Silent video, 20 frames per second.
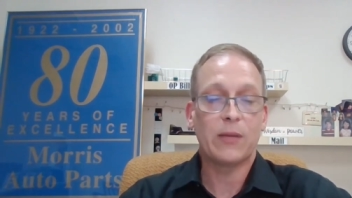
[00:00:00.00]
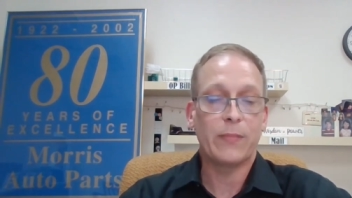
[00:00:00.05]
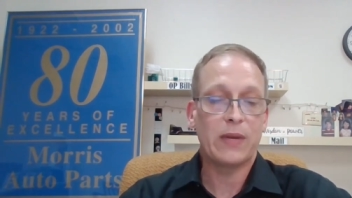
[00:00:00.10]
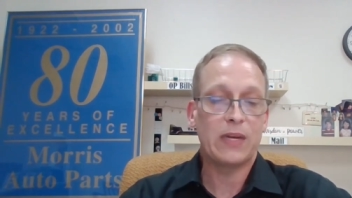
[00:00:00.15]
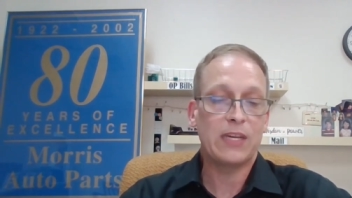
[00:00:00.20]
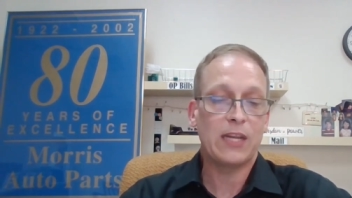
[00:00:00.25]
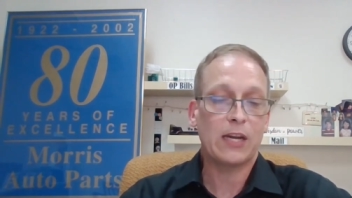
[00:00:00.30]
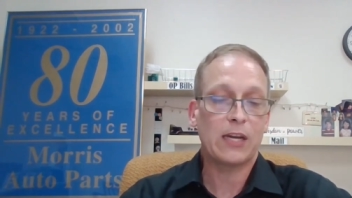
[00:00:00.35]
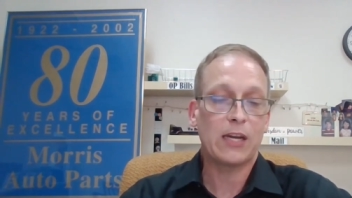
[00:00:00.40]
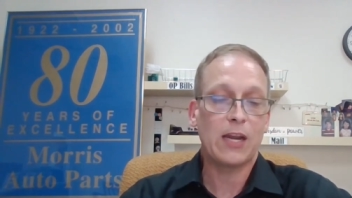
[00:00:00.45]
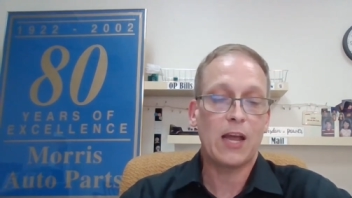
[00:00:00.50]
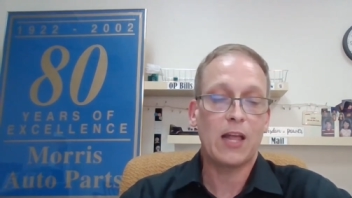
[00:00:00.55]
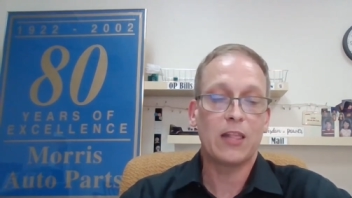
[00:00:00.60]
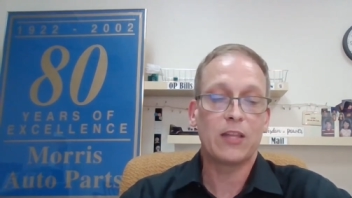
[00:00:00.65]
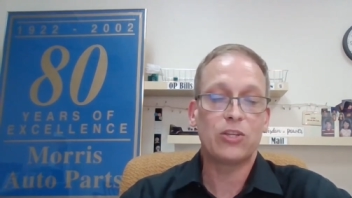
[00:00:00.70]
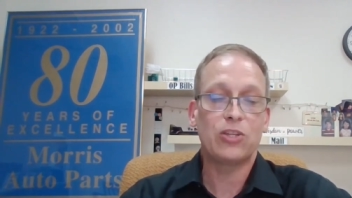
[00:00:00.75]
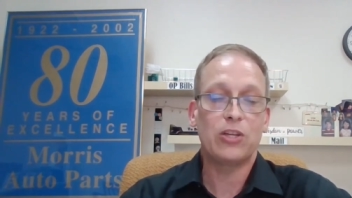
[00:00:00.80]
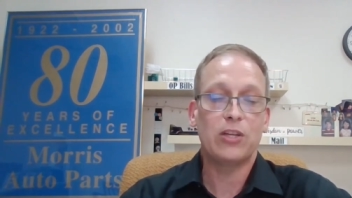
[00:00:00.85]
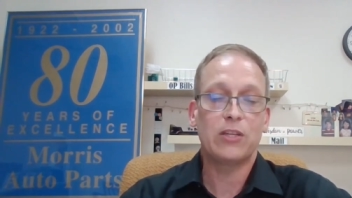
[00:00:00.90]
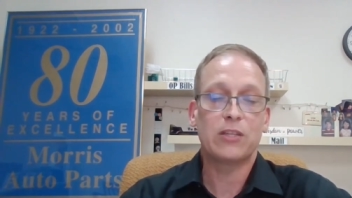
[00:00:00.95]
some in
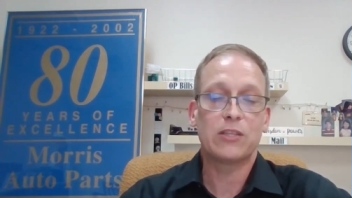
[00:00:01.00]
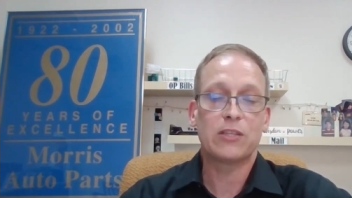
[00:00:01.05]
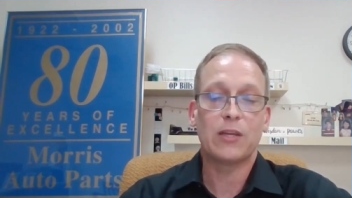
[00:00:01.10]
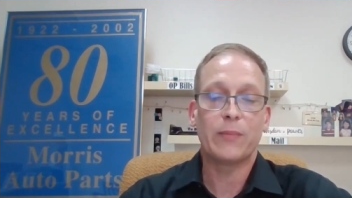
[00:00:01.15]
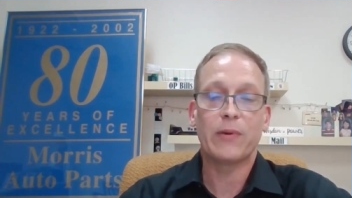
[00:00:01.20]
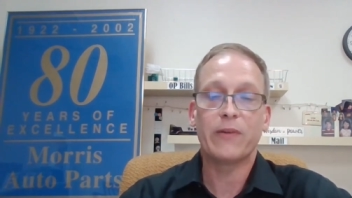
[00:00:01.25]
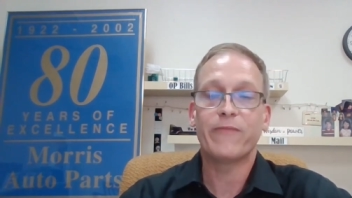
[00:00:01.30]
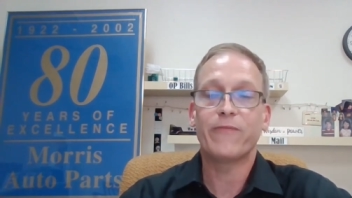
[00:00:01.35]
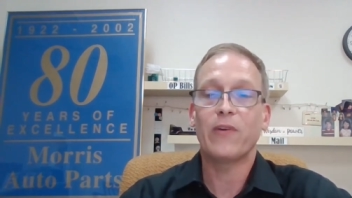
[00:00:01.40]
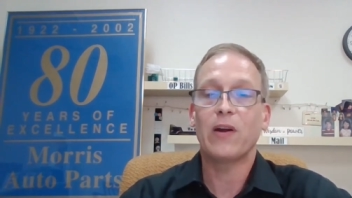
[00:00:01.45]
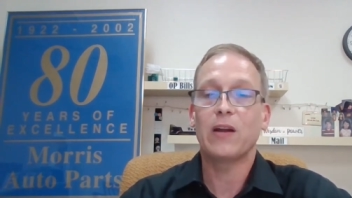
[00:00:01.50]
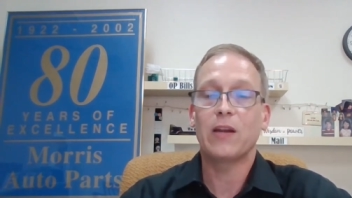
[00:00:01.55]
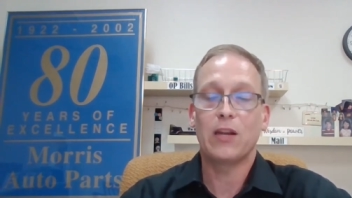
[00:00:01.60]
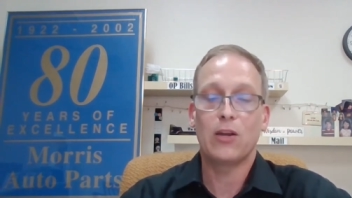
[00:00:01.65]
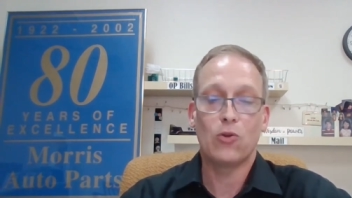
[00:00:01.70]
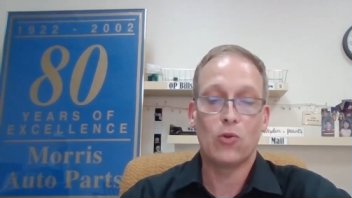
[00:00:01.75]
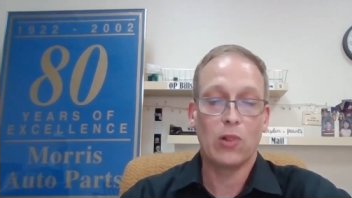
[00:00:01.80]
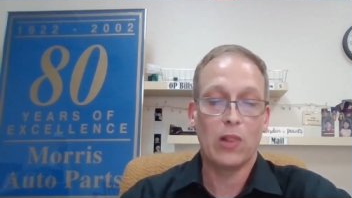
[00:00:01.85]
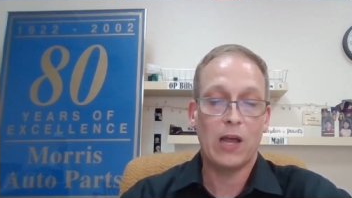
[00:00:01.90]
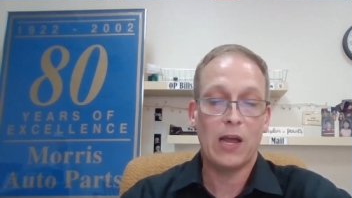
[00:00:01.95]
technology, some in
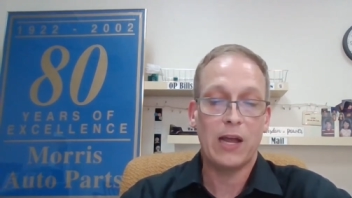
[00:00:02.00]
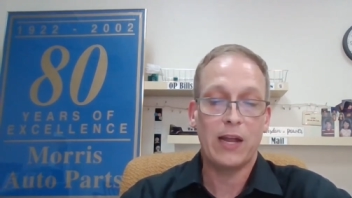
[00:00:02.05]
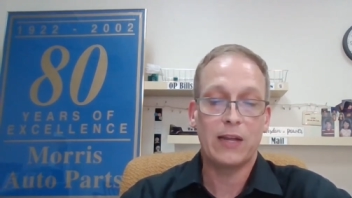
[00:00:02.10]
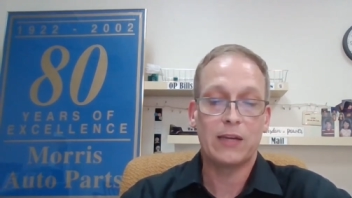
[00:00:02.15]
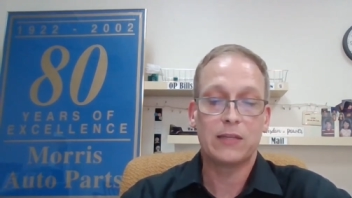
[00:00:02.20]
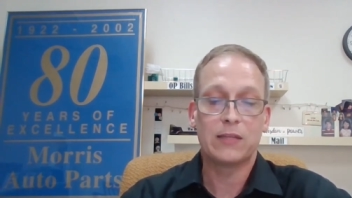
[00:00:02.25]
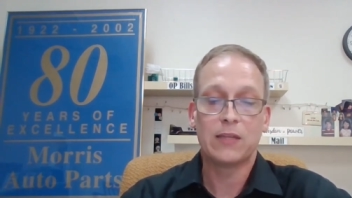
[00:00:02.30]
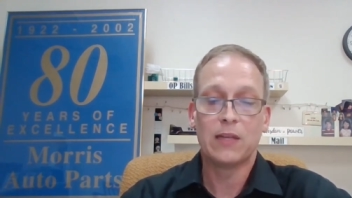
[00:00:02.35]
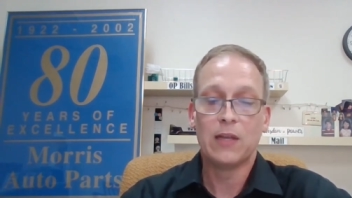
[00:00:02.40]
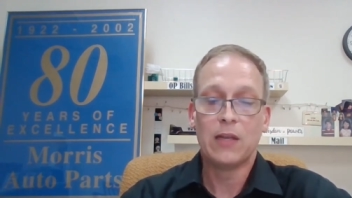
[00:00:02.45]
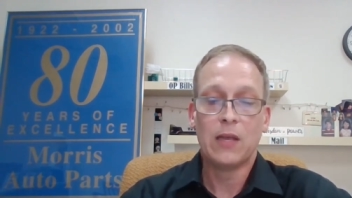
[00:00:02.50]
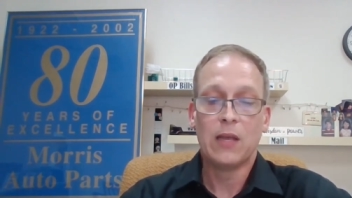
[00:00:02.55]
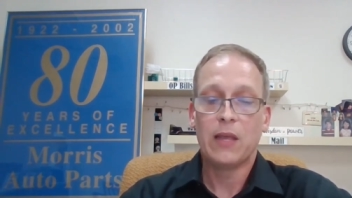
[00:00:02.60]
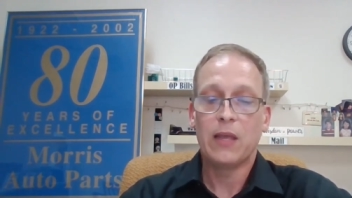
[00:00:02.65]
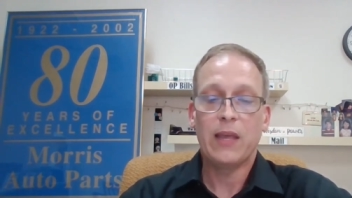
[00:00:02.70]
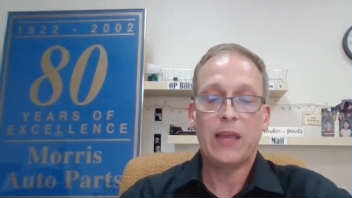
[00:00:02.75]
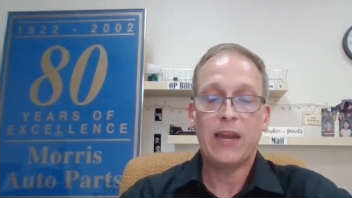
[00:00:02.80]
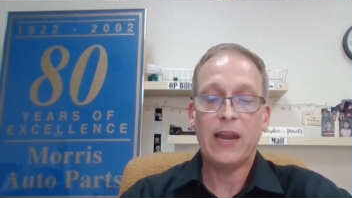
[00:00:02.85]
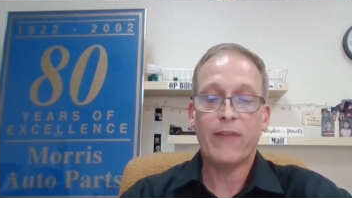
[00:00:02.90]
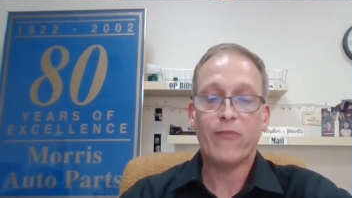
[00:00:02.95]
finding new lines,
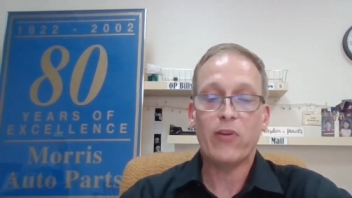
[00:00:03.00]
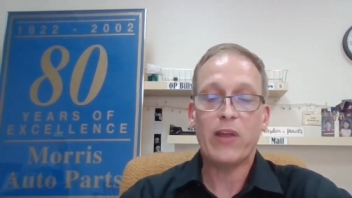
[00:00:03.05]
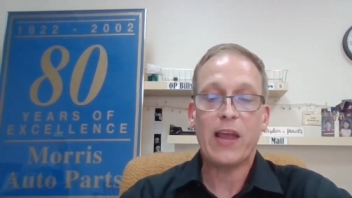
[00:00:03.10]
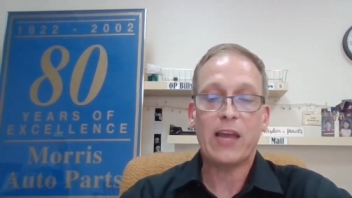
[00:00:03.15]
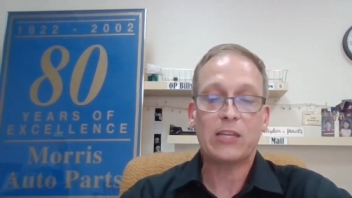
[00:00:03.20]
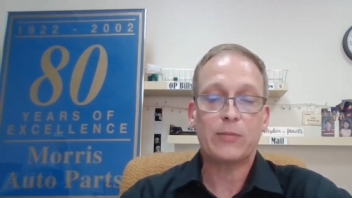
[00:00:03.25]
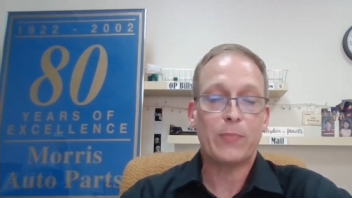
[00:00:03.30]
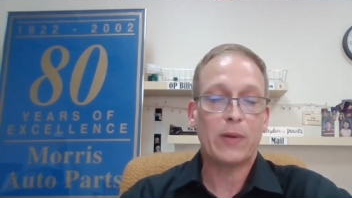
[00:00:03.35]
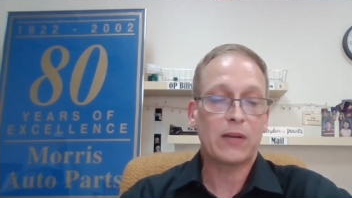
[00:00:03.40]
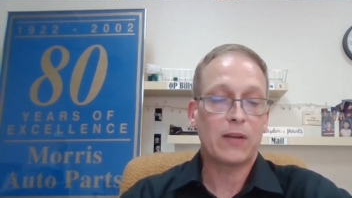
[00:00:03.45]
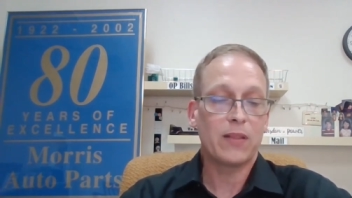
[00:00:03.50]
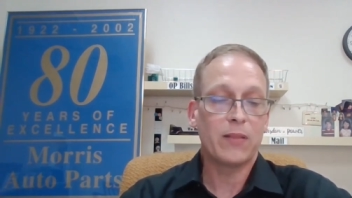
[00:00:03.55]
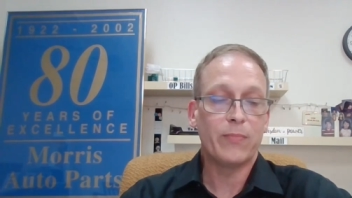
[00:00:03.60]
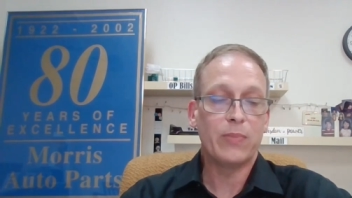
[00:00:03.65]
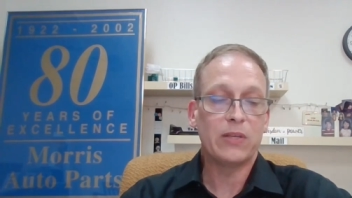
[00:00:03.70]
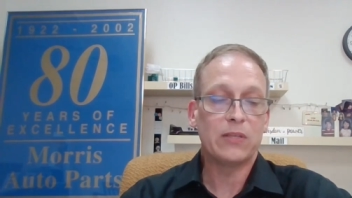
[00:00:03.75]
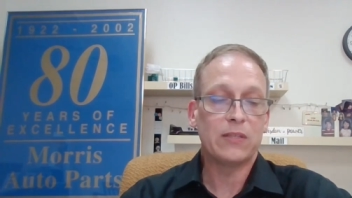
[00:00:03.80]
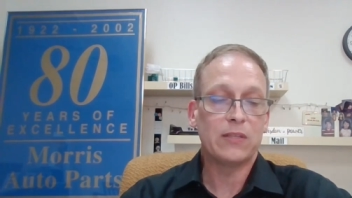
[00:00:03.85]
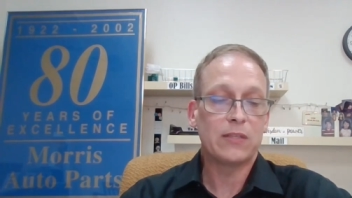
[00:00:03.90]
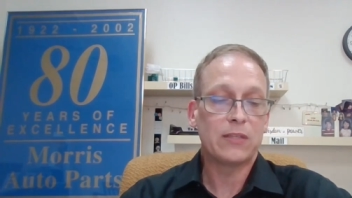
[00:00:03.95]
in every aspect of the
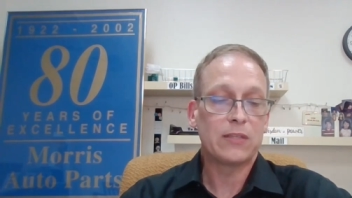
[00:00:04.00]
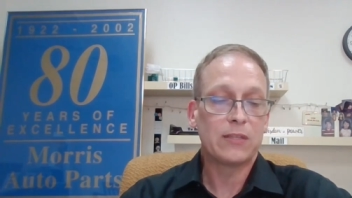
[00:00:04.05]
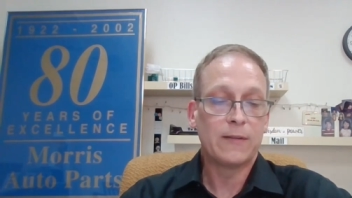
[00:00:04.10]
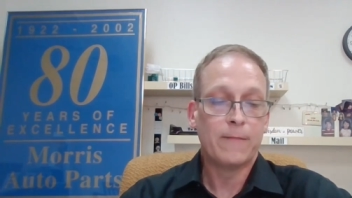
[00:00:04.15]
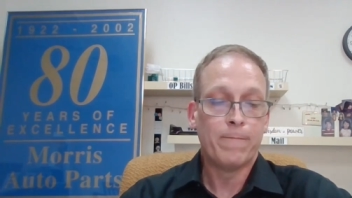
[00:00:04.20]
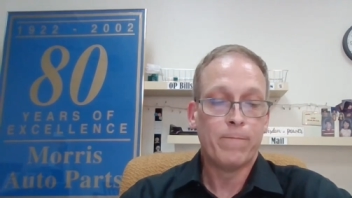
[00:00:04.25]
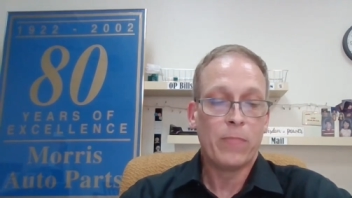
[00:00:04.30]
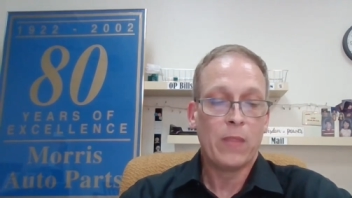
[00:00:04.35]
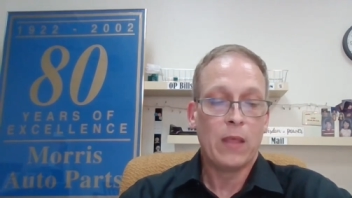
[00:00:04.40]
business.